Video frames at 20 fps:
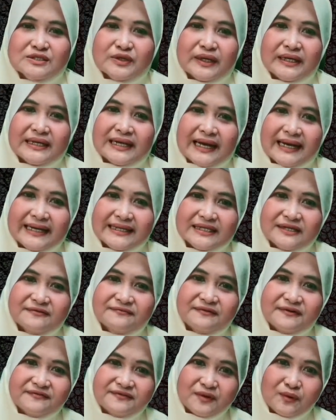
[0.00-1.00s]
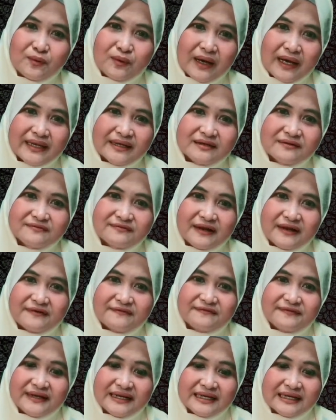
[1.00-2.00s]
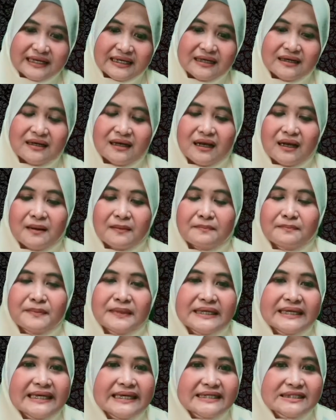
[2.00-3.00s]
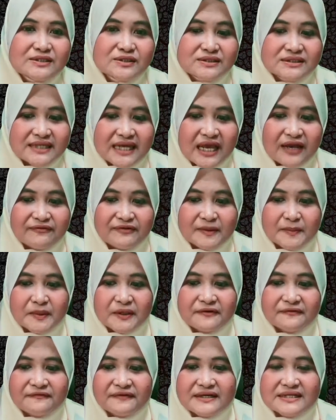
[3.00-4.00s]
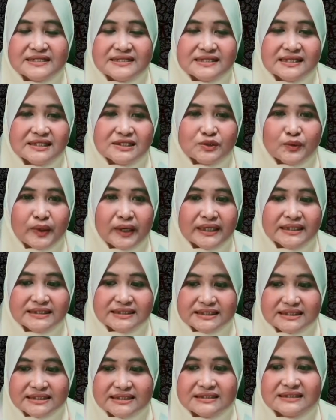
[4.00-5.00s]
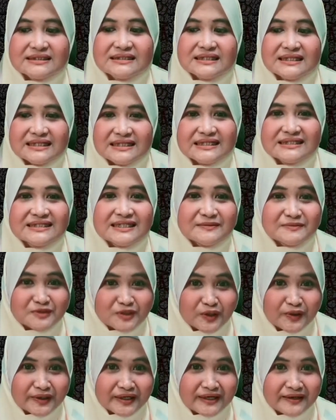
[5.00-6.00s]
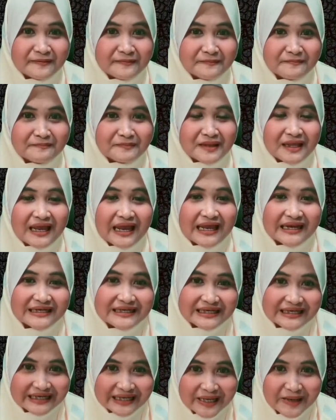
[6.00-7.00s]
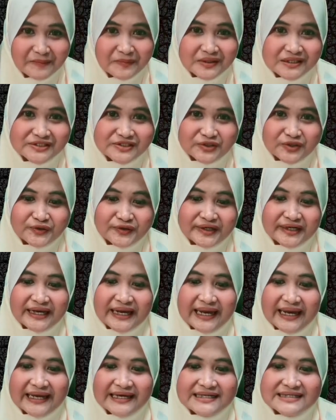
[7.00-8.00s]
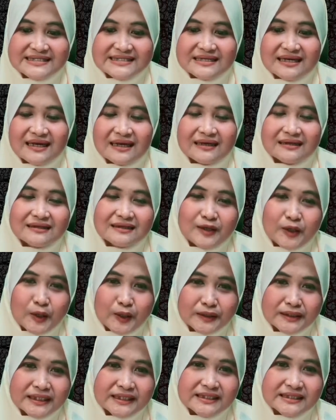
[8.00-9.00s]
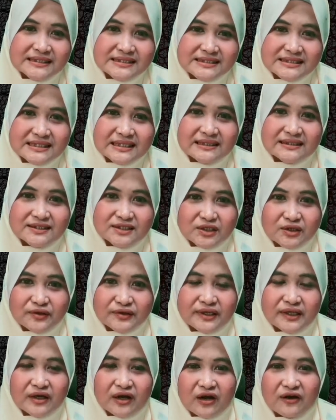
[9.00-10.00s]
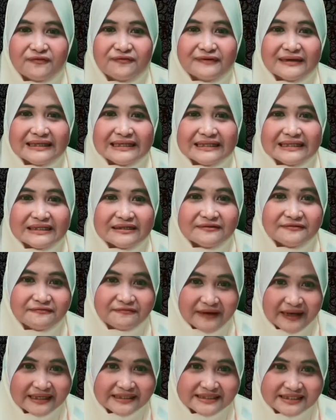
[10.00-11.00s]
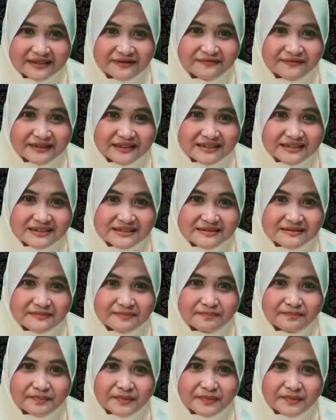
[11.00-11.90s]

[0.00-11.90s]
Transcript: So in 1951, Predictive began to develop the first situational leadership theory, and he named the theory as the Contingency Theory of Leader Effectiveness.